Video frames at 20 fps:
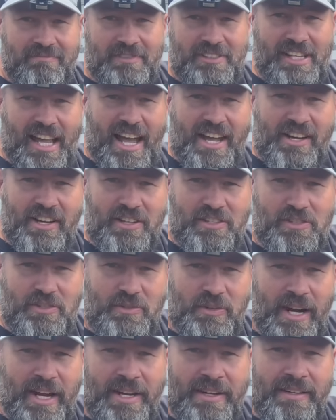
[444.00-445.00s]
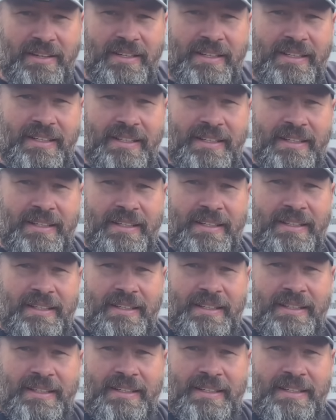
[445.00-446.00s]
side hustle, right?
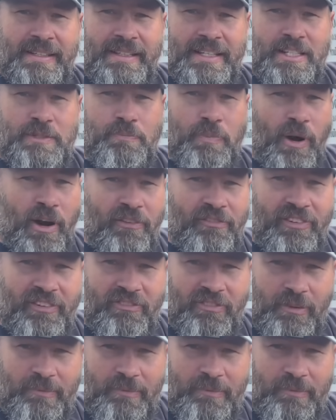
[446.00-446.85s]
It's perfect for